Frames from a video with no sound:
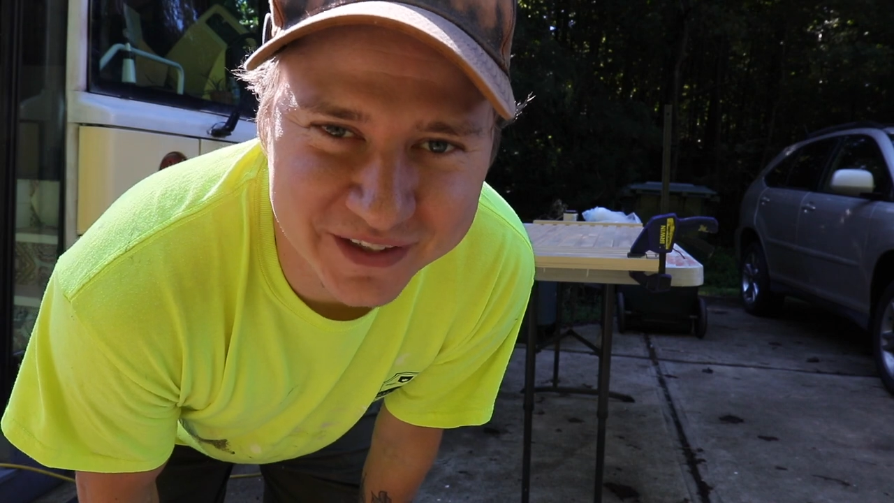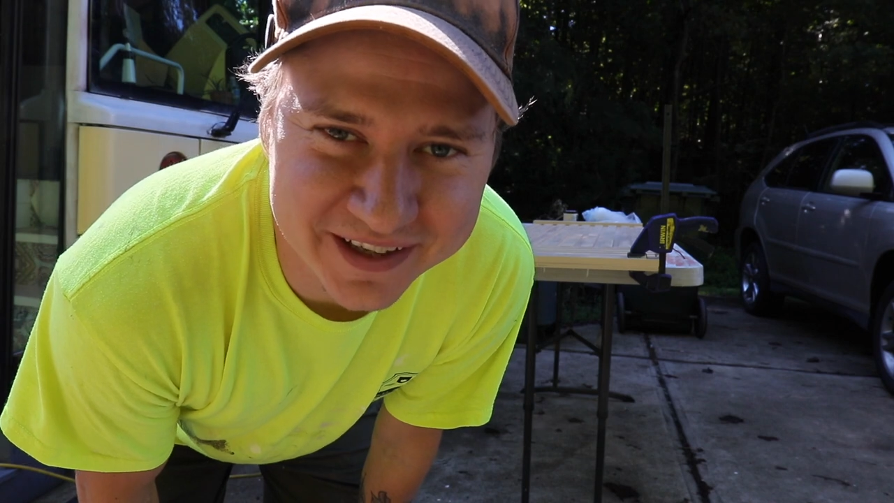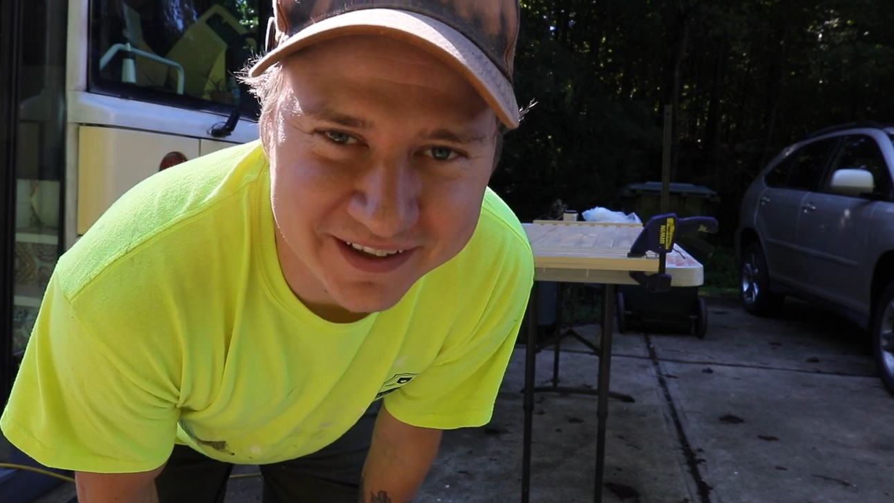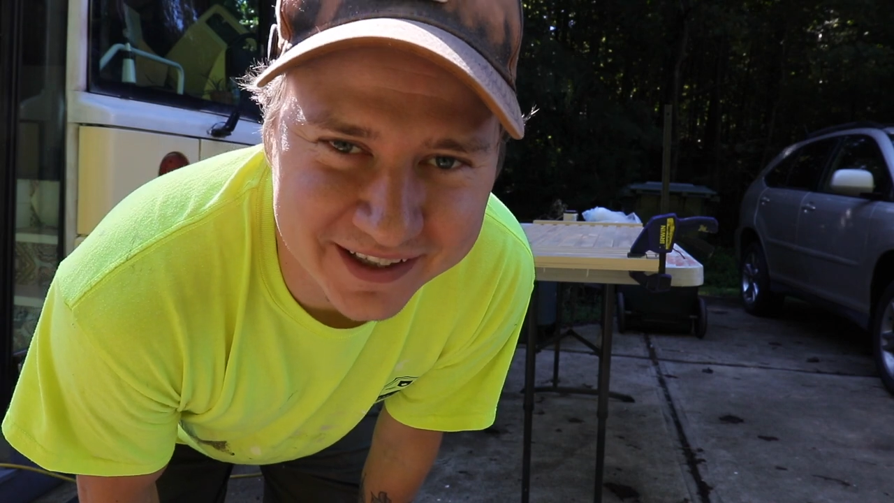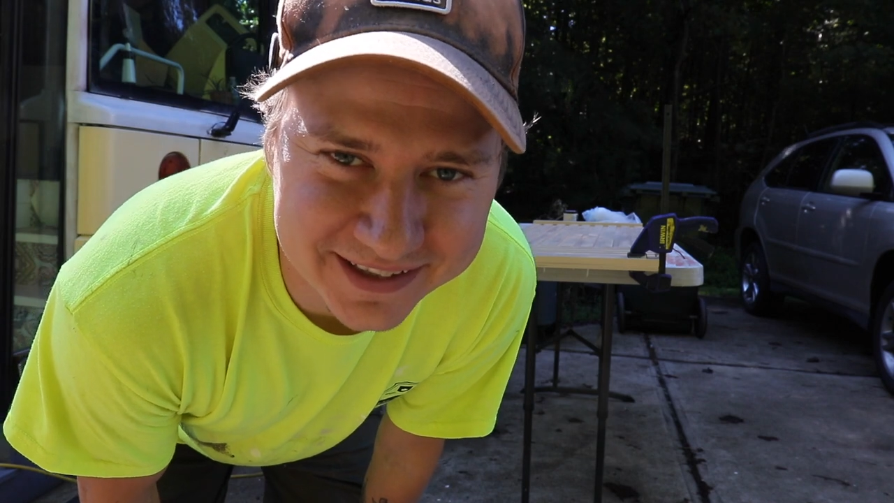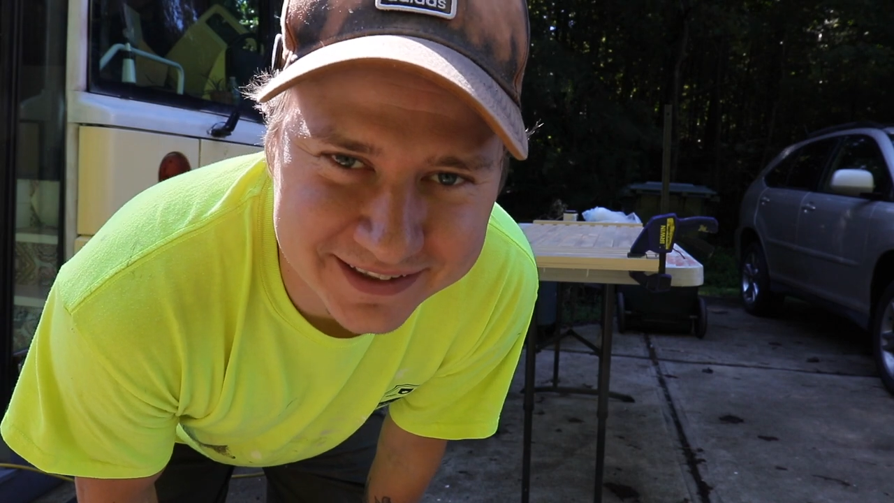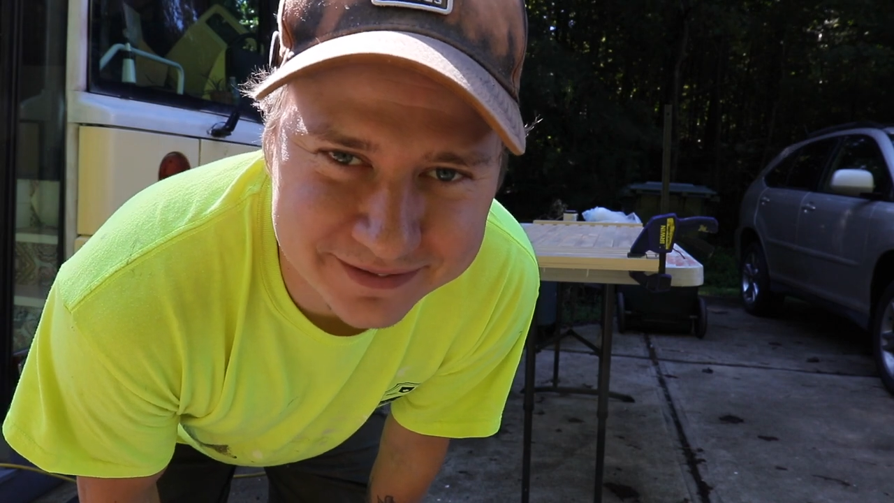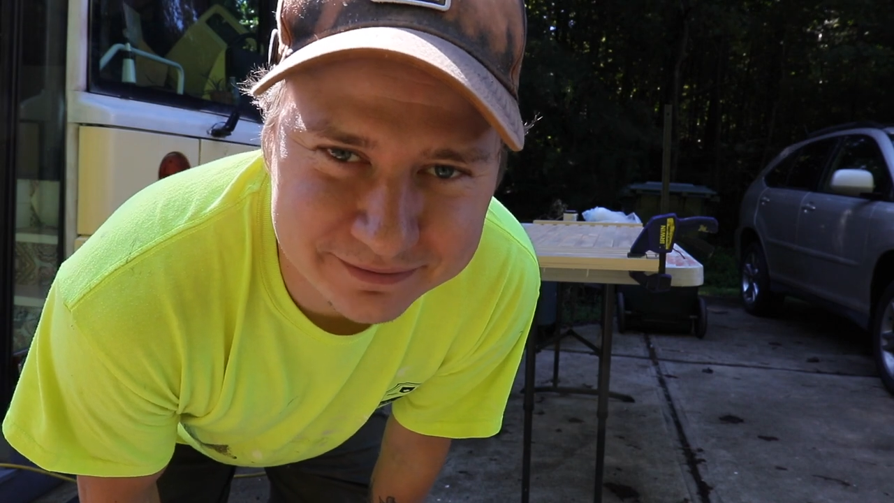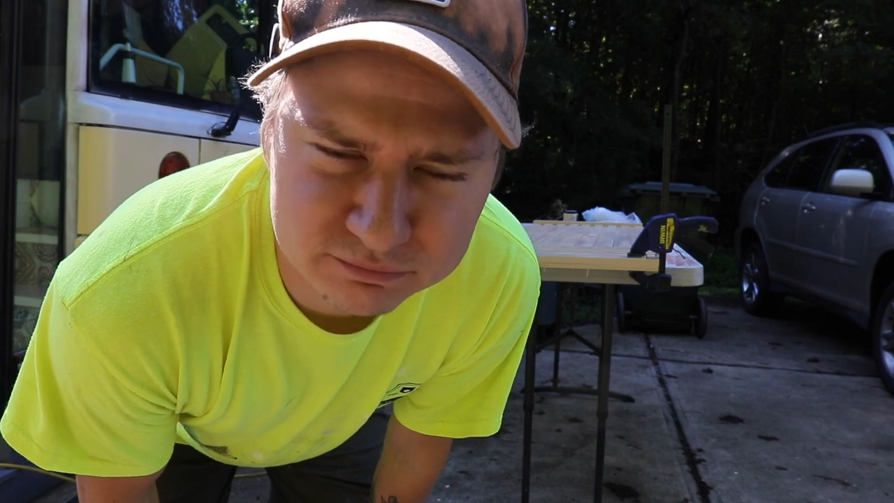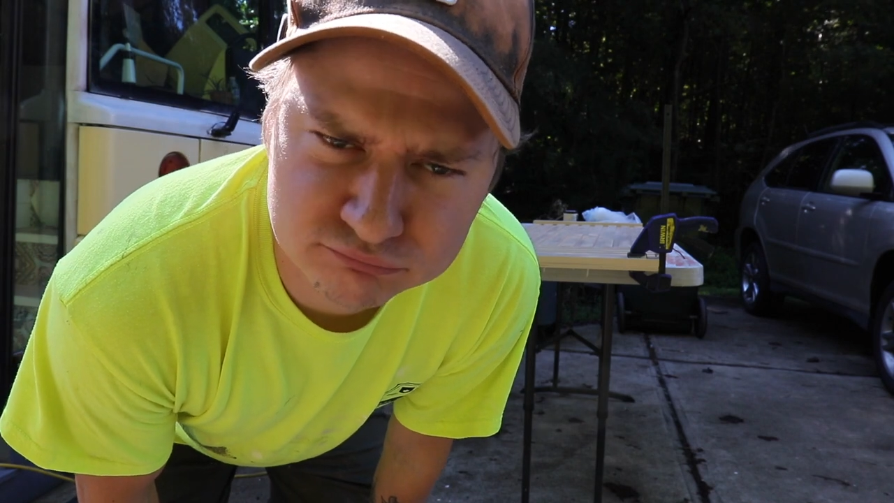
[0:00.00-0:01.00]
looks like.
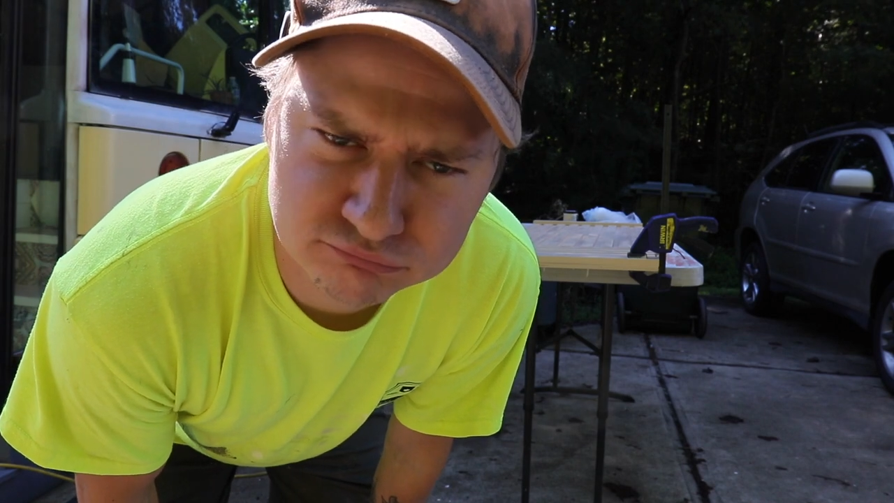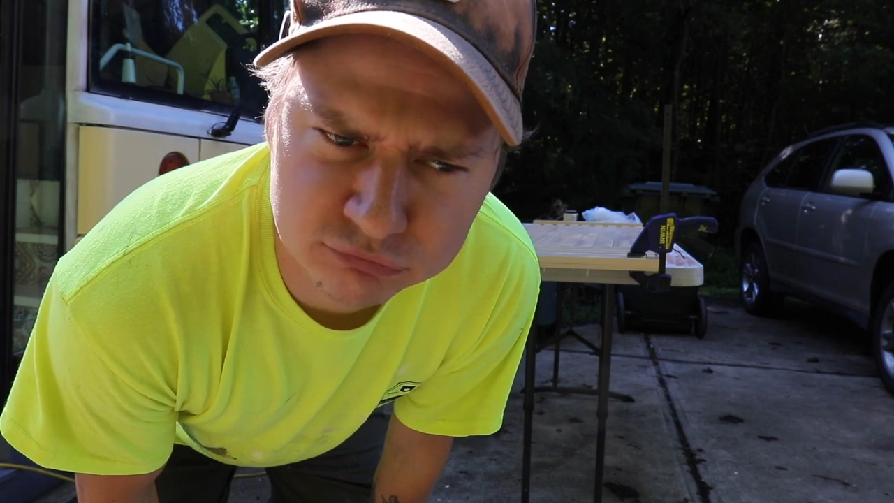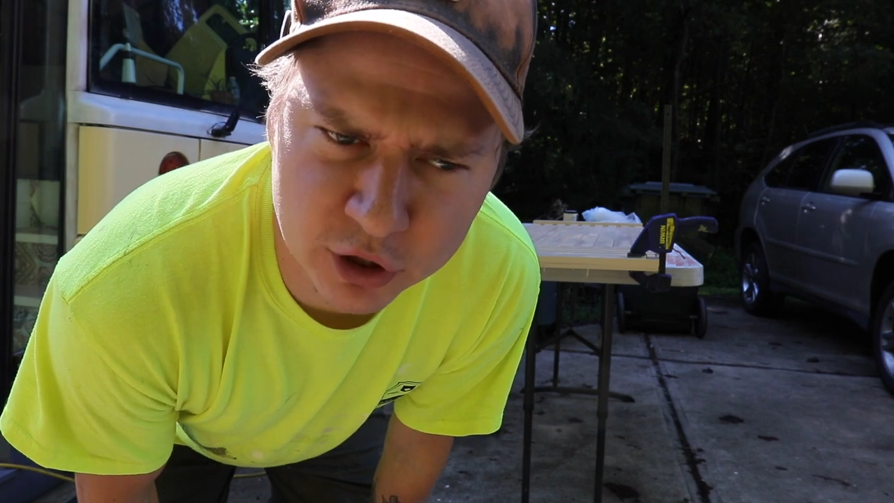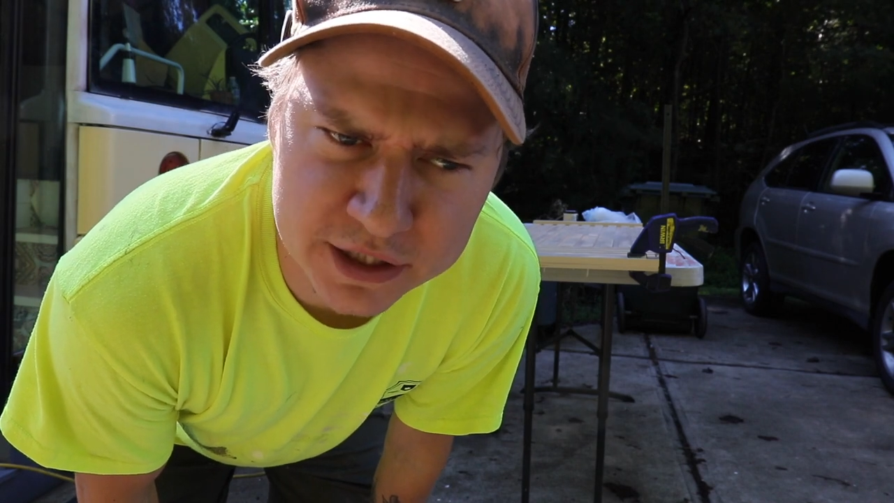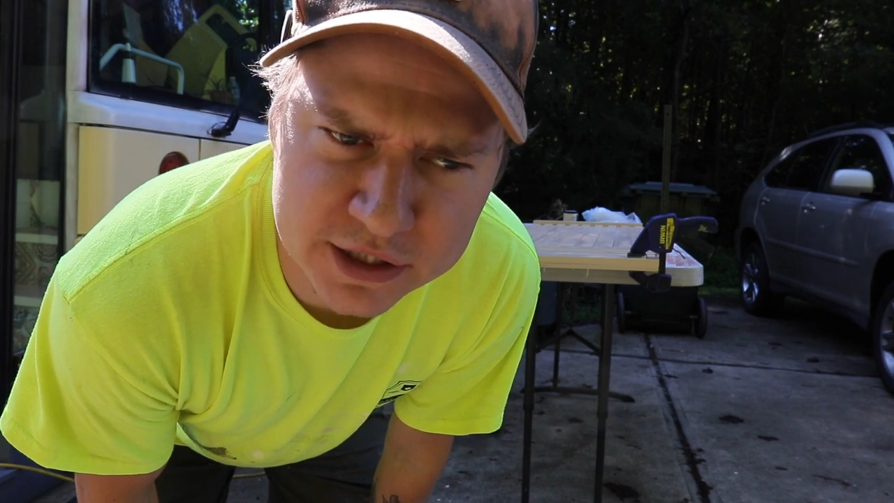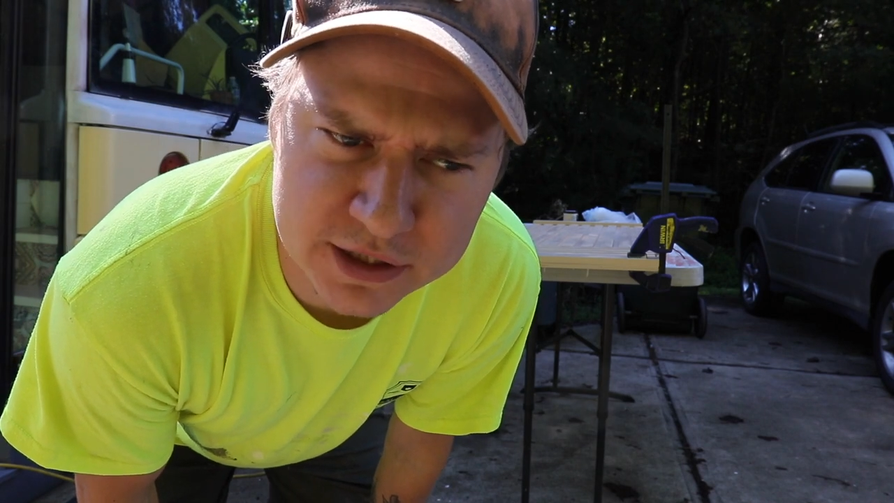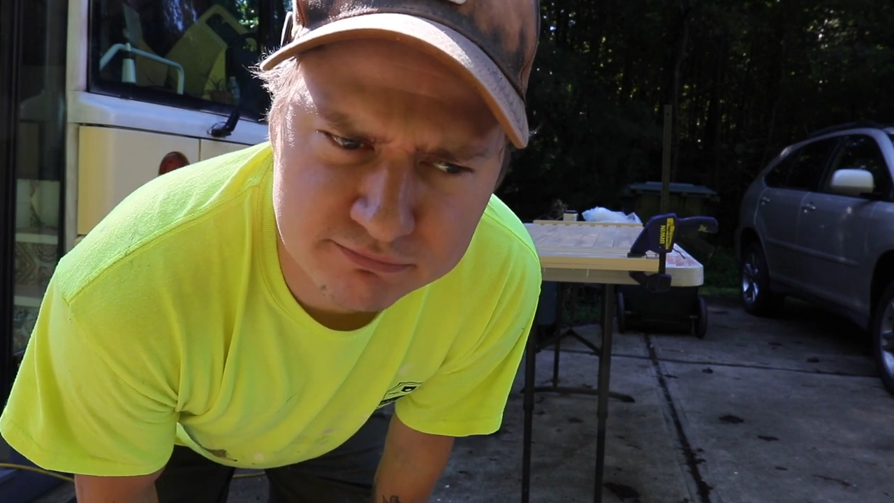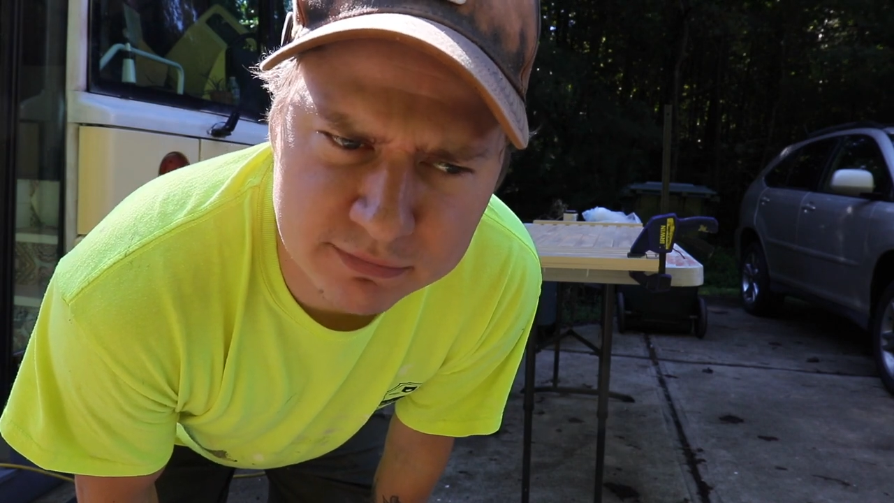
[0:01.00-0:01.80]
Colors,